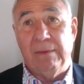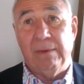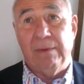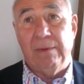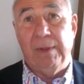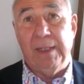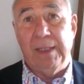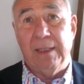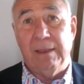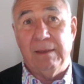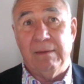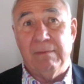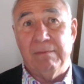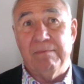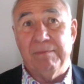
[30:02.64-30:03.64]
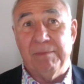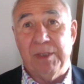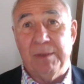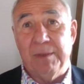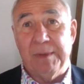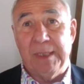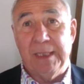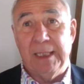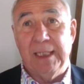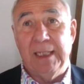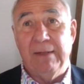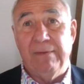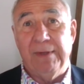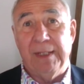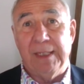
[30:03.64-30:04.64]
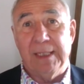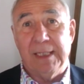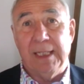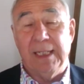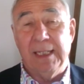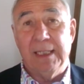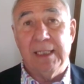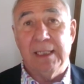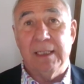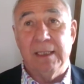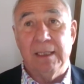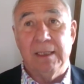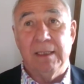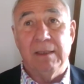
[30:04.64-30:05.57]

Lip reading: quite some significant studies, to